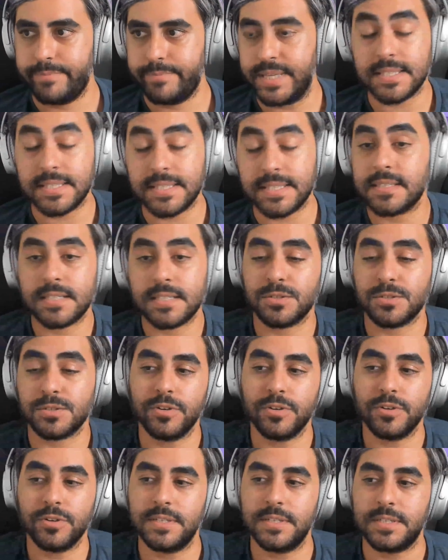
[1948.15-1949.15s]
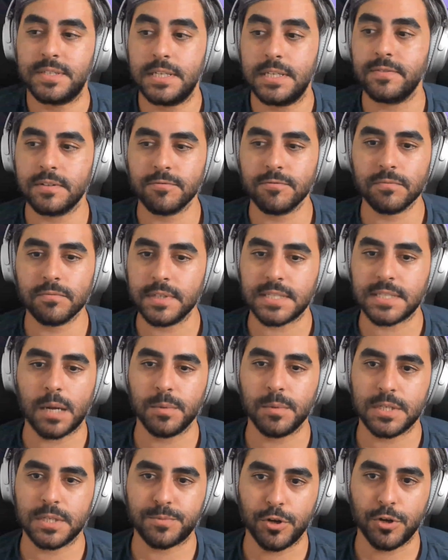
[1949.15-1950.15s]
been success stories even
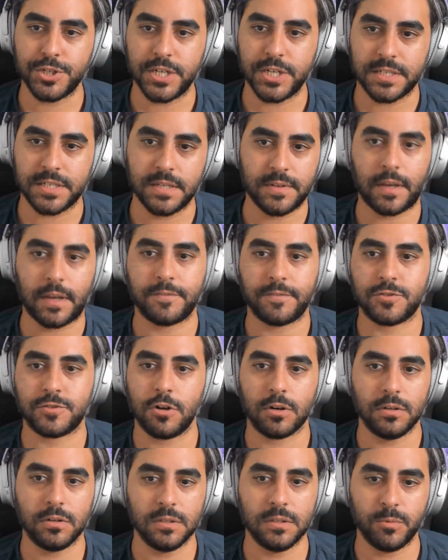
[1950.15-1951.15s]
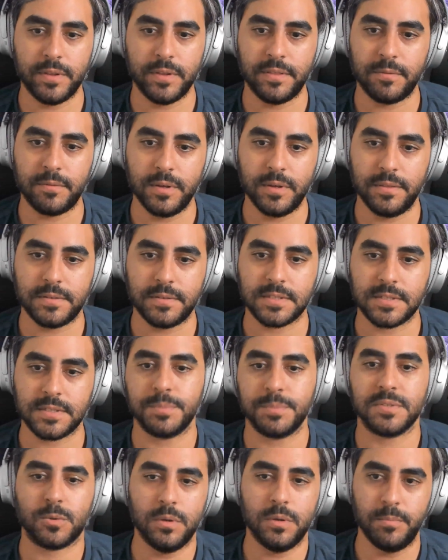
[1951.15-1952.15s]
established projects have, have struggled with with
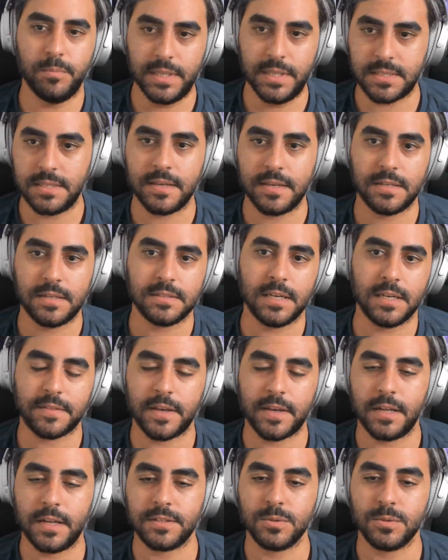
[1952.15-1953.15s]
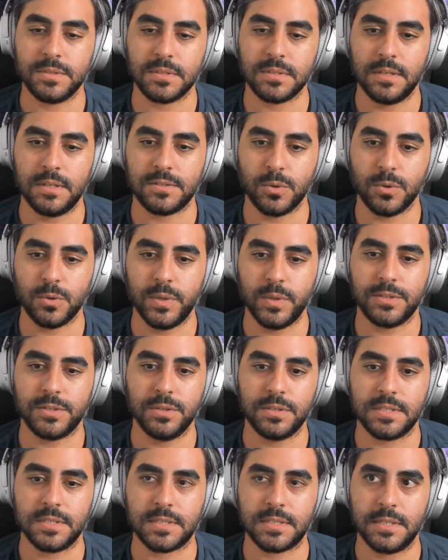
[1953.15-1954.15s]
subsequent mints and things like that so it's it's always
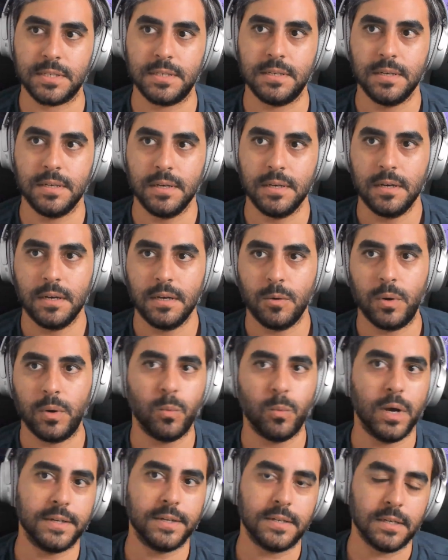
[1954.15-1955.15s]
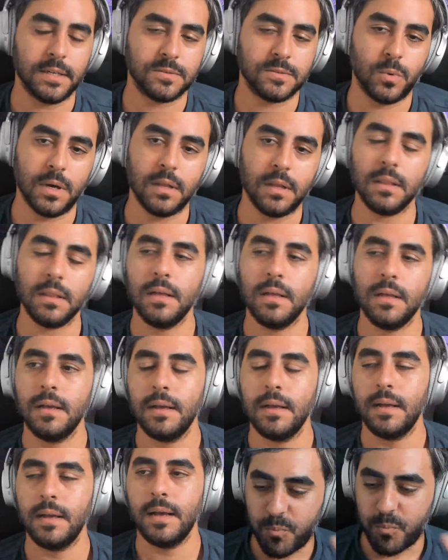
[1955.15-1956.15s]
good to see when one does well
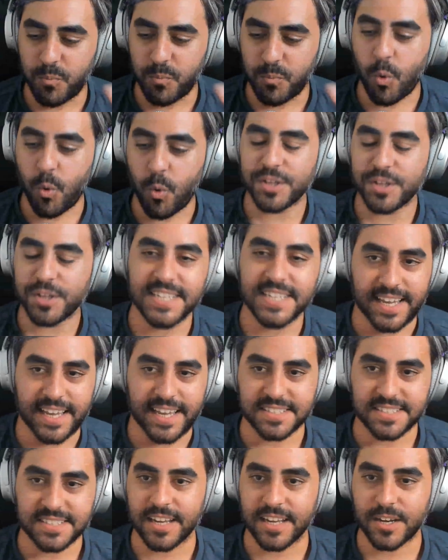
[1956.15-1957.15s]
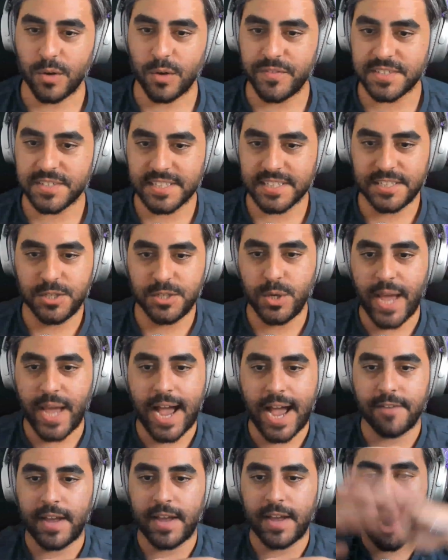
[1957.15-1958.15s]
what's next? Like obviously you
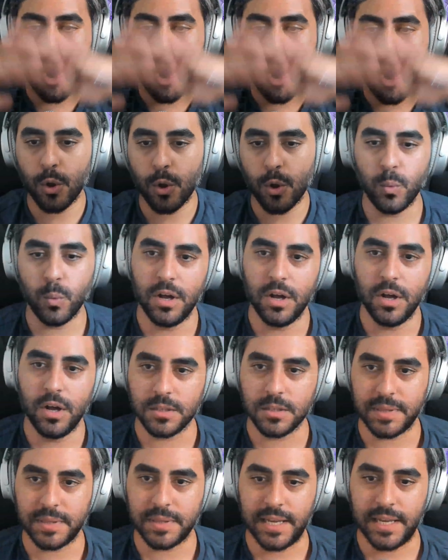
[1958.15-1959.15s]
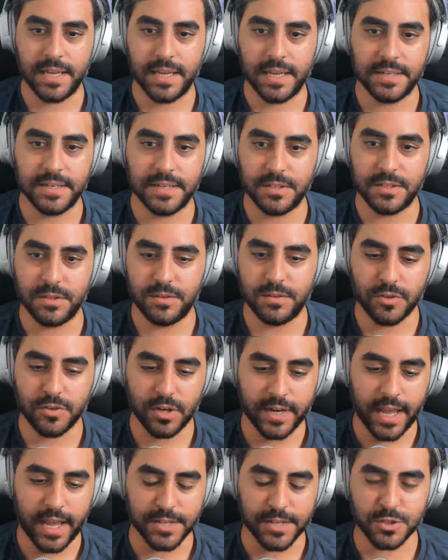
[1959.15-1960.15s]
have a whole world planned. You've
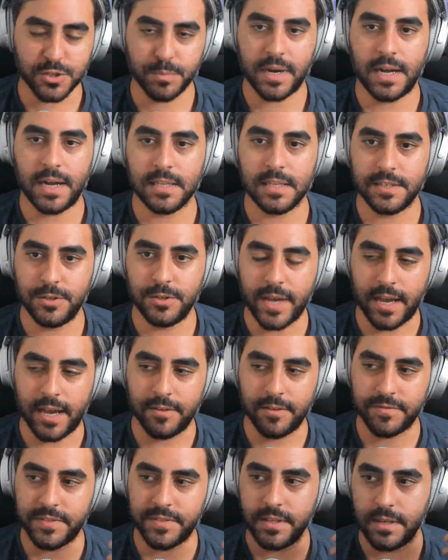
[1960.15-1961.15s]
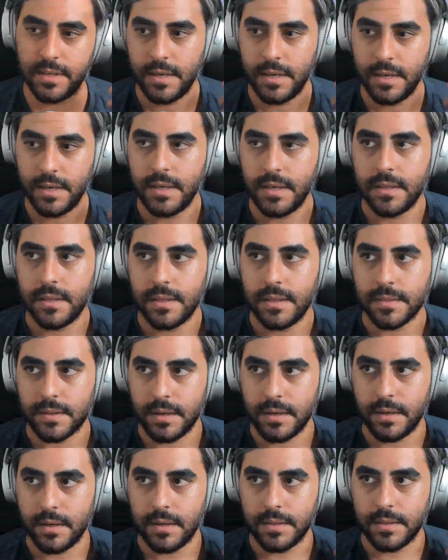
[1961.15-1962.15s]
got Azurbala, you have the
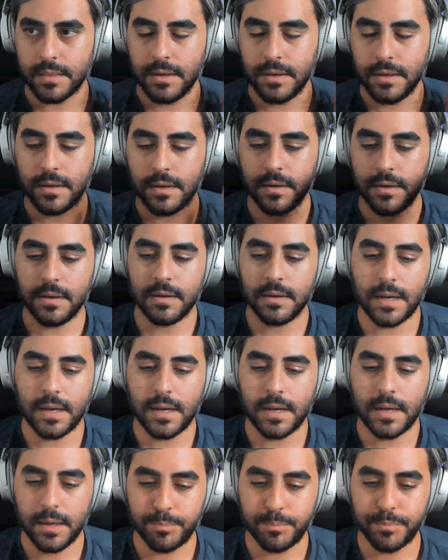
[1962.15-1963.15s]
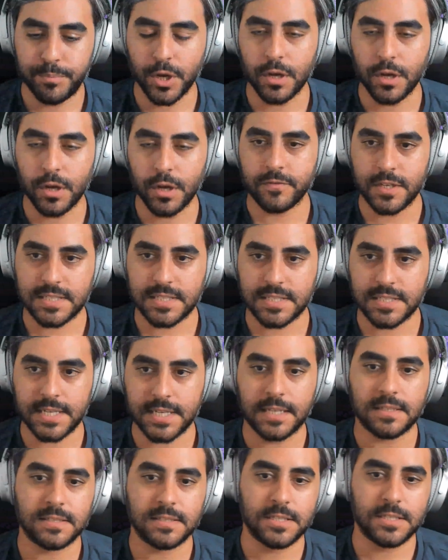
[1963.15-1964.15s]
the the uh, burn versus
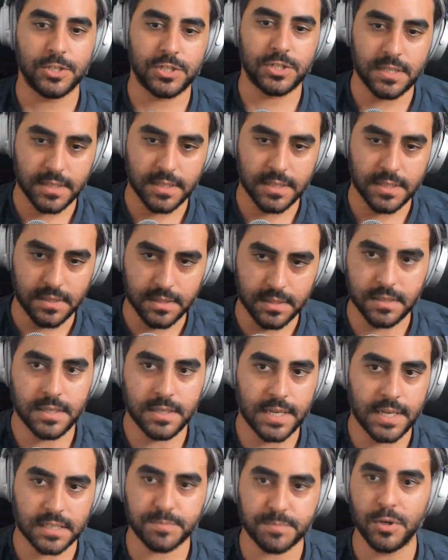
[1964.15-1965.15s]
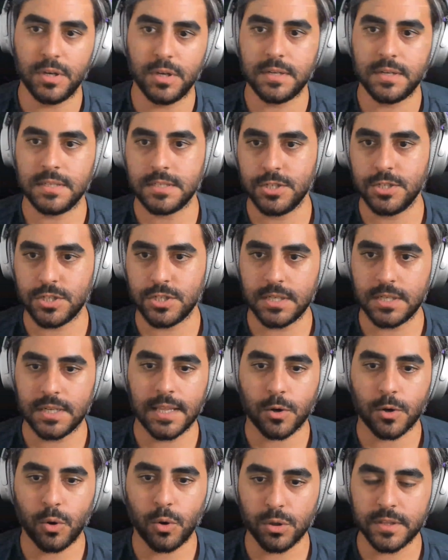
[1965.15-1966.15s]
stake decision, and then the, the next burn decision, and
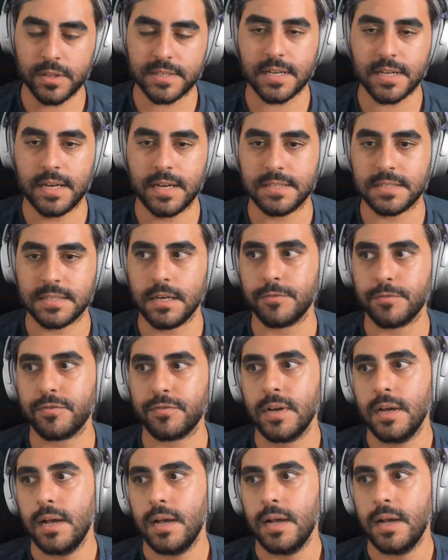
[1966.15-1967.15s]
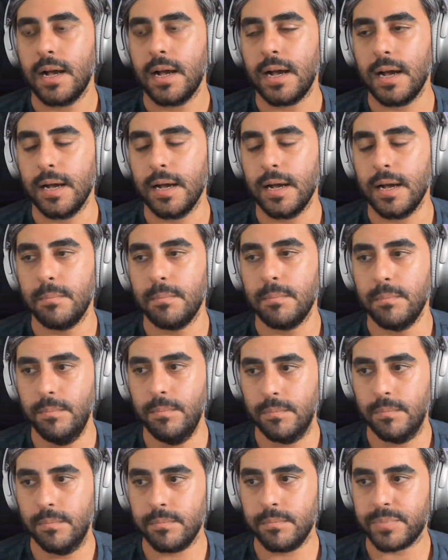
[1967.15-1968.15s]
like all this kind of stuff. Um,
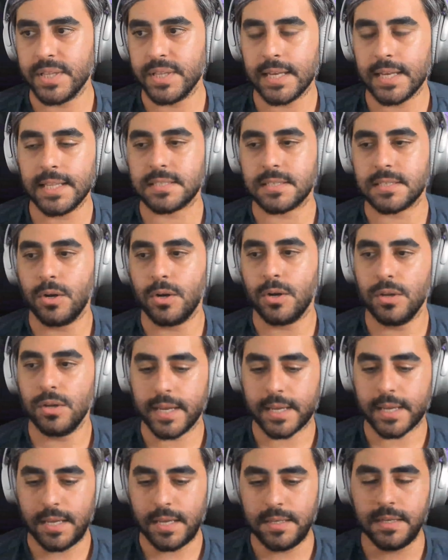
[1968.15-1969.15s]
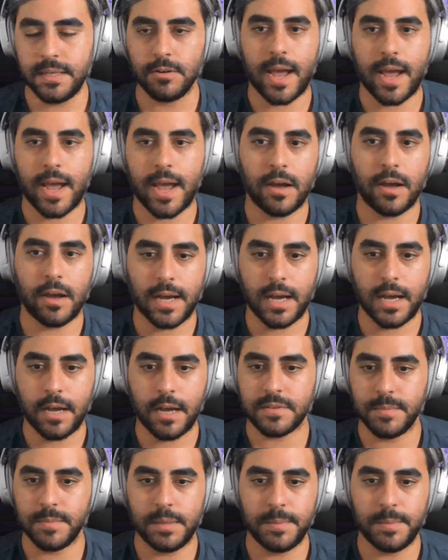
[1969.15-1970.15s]
but like let's go like a year out
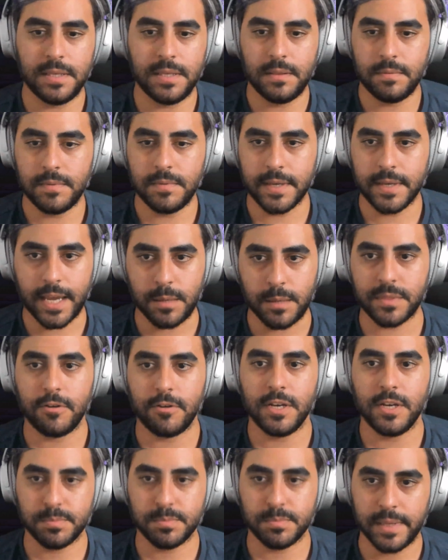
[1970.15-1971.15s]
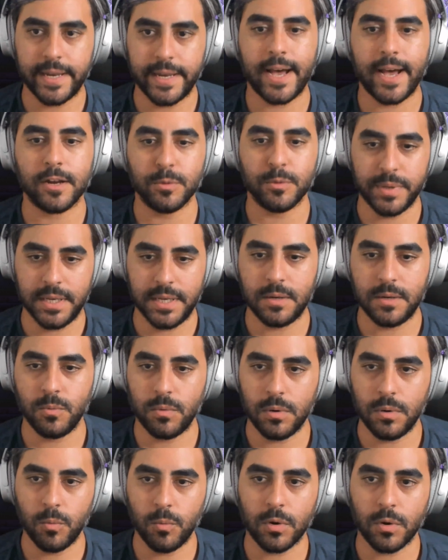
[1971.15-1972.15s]
after maybe the game theory has played out a bit.
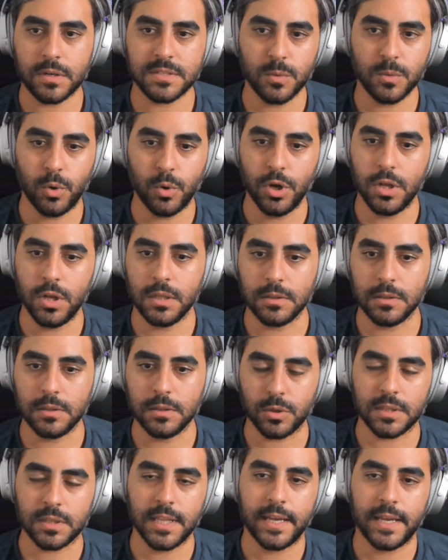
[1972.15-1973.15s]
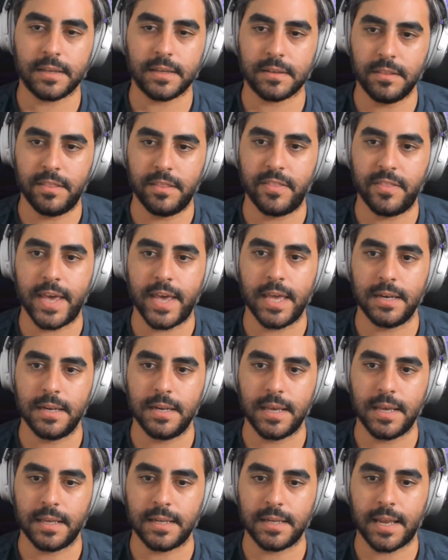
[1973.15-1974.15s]
W- what does the world look like
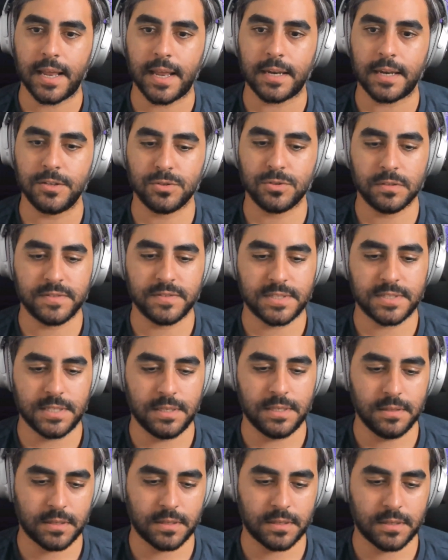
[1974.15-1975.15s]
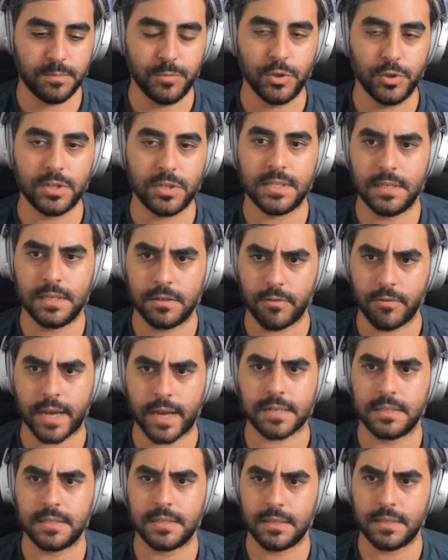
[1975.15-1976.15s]
then, and, and how do you sort of see the community
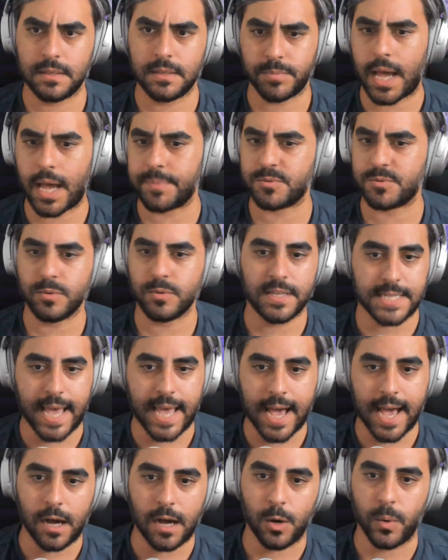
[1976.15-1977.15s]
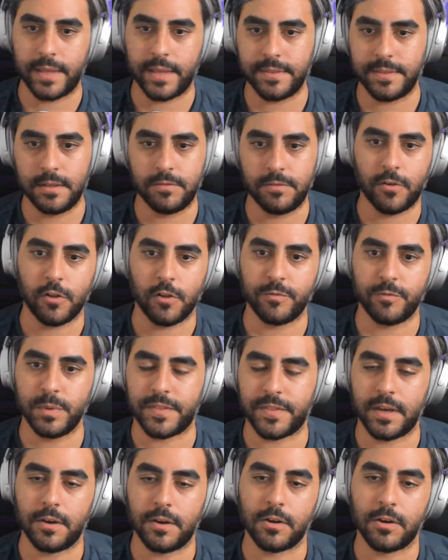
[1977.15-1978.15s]
interacting, perhaps with the DAO and the
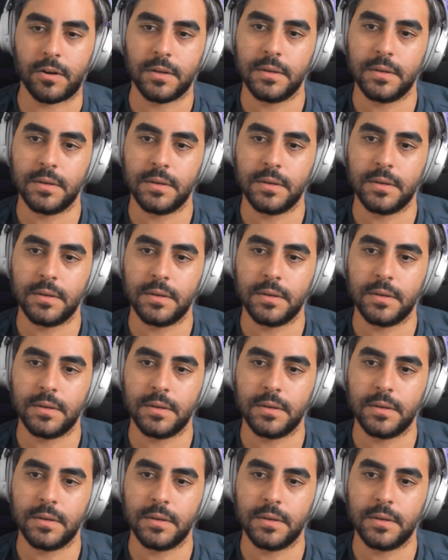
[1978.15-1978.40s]
involvement there?